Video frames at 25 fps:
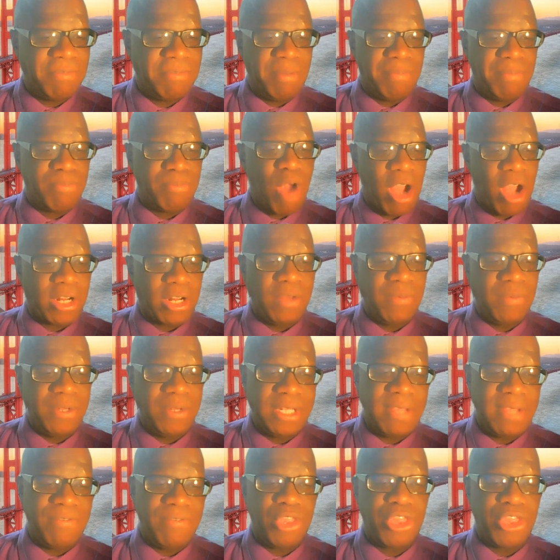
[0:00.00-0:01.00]
But broccoli will
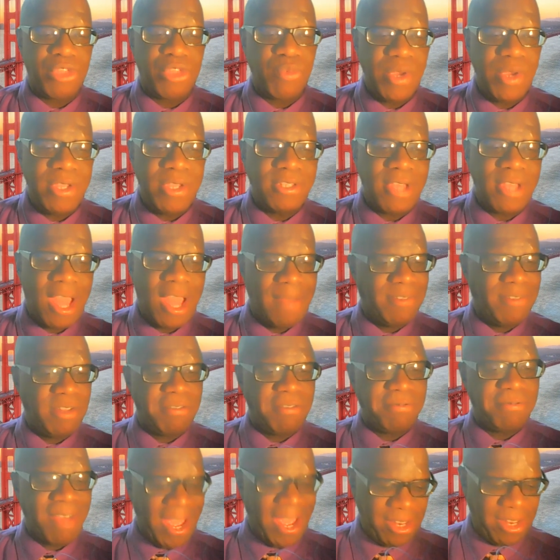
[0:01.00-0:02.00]
give you three types
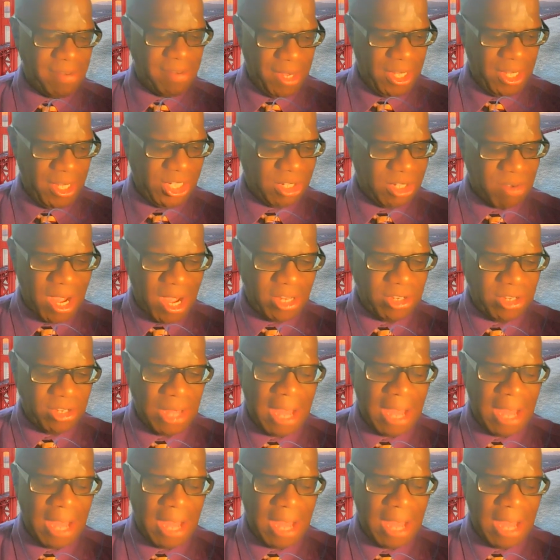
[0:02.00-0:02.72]
of vitamins, right?